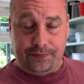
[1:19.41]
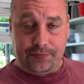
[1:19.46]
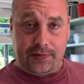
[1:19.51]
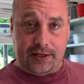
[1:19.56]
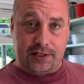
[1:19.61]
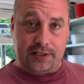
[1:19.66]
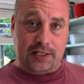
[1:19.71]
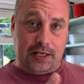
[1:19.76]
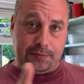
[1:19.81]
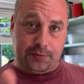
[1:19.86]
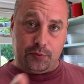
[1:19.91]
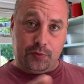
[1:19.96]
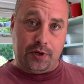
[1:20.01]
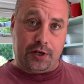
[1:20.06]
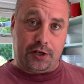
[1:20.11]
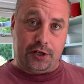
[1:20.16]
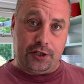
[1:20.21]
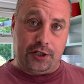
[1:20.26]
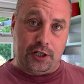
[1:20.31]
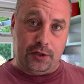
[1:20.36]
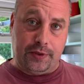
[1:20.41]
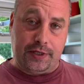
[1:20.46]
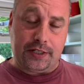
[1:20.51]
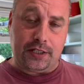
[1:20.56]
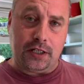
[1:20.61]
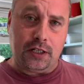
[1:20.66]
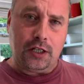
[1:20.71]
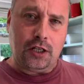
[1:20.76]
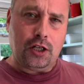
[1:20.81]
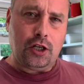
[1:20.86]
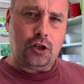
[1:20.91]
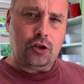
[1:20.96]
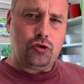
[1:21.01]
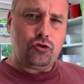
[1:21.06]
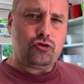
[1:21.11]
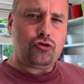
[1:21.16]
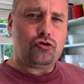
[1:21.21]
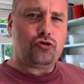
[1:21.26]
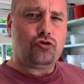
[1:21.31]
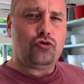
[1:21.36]
except we're going to do it
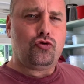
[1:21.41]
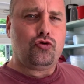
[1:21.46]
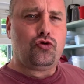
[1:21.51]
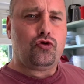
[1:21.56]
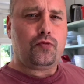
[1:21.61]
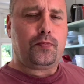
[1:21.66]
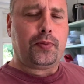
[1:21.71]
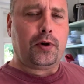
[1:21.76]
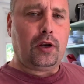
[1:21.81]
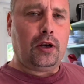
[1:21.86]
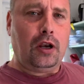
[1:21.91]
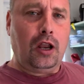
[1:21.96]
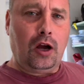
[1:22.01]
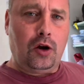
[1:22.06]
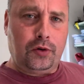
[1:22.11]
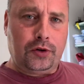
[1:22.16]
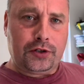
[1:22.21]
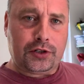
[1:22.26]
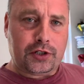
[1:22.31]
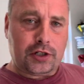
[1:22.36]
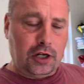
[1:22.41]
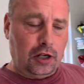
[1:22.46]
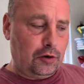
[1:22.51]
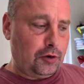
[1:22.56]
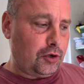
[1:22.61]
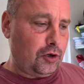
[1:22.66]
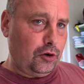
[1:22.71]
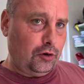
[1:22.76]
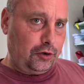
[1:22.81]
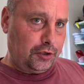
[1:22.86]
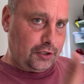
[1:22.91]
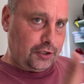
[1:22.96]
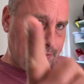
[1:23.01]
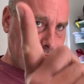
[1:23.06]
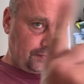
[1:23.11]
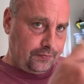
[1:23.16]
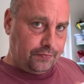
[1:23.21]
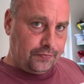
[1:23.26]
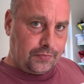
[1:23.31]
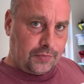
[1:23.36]
super low and slow cooked.
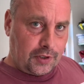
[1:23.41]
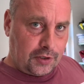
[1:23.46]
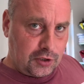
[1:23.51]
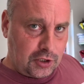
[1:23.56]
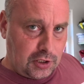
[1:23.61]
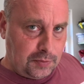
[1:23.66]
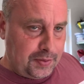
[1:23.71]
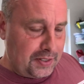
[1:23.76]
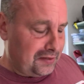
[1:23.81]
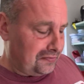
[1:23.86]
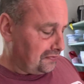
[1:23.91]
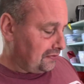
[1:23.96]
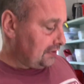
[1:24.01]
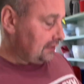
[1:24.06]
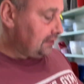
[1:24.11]
To the beef.